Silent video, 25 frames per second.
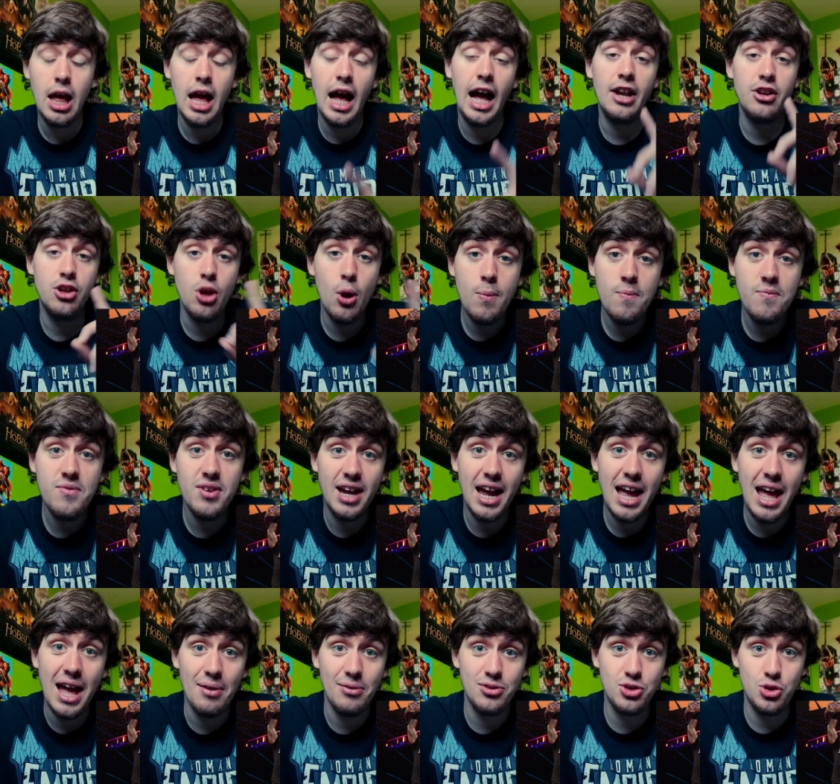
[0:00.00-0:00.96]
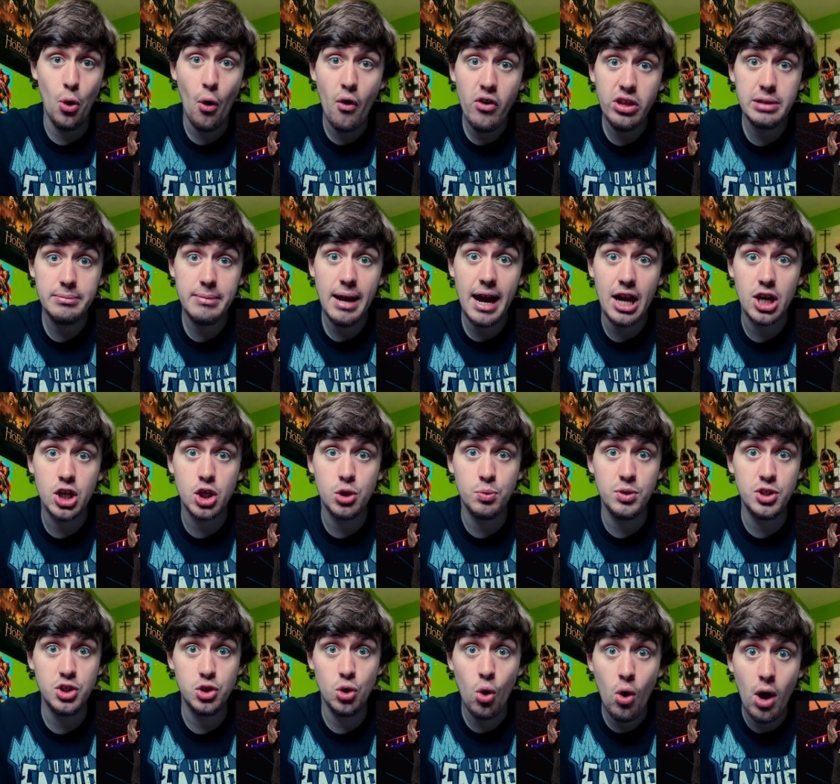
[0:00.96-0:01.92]
And don't forget, during the match,
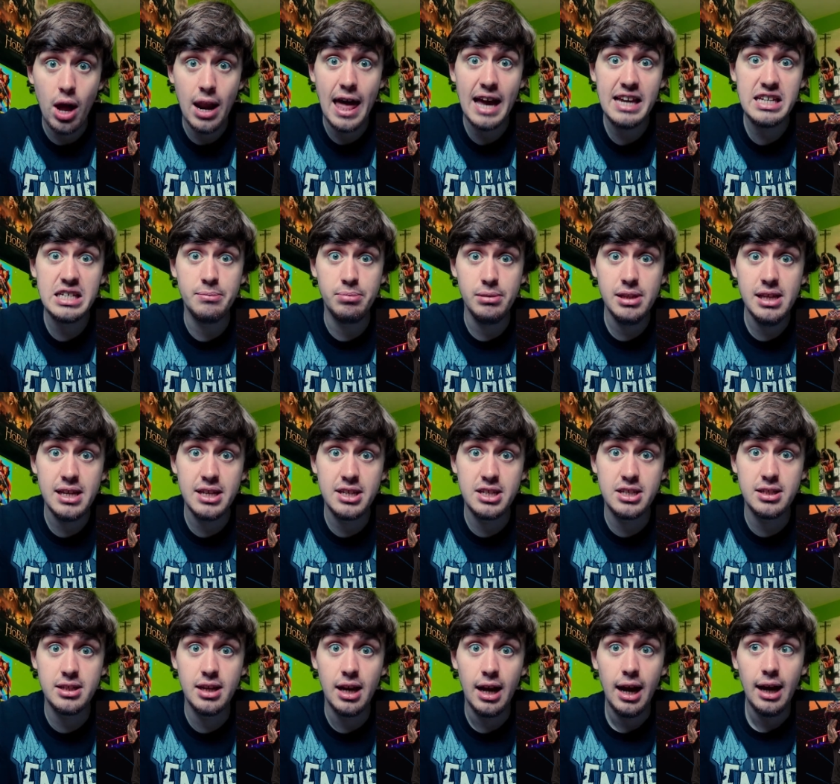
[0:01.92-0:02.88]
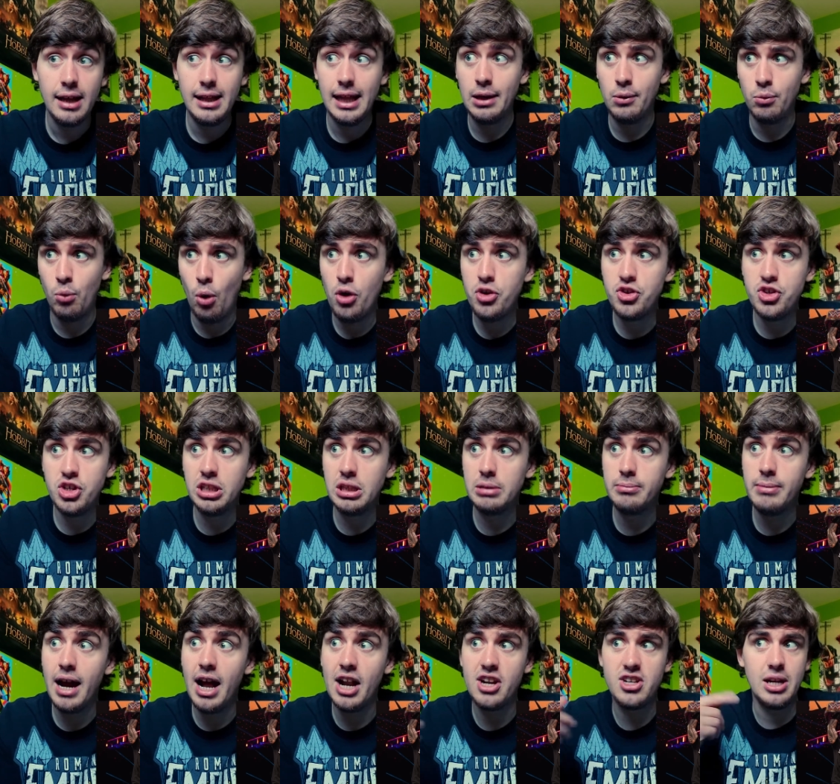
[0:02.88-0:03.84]
we saw Alexa Bliss, like, watching the
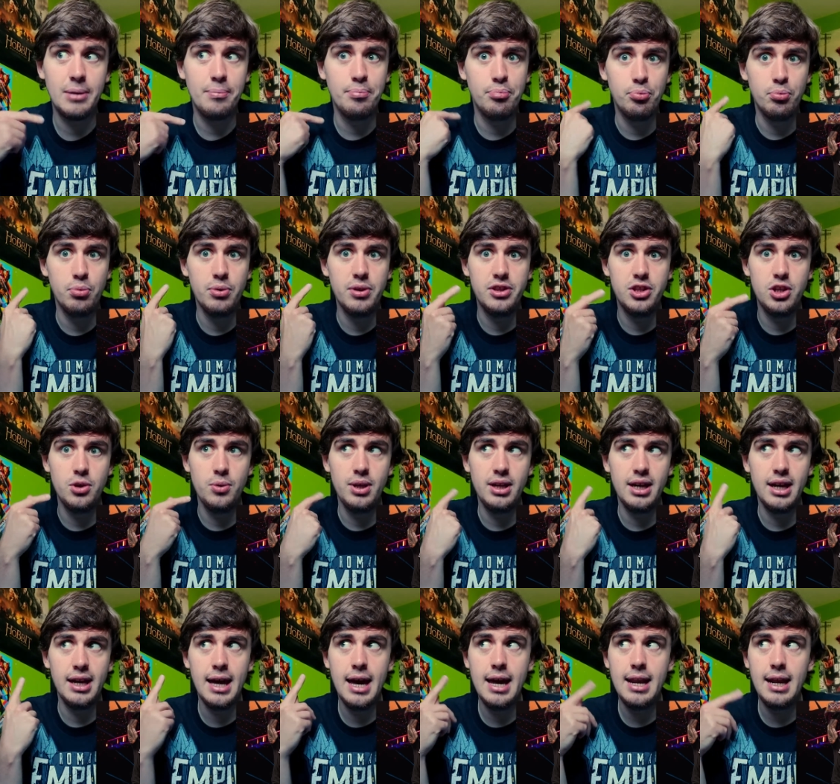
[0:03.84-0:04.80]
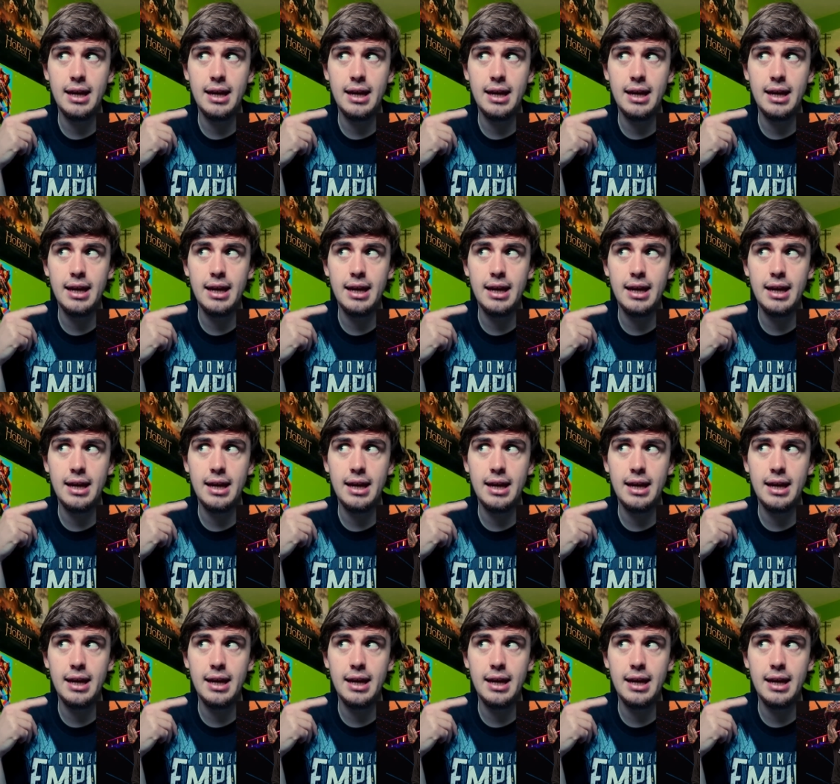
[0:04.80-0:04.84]
match, like, doing her hair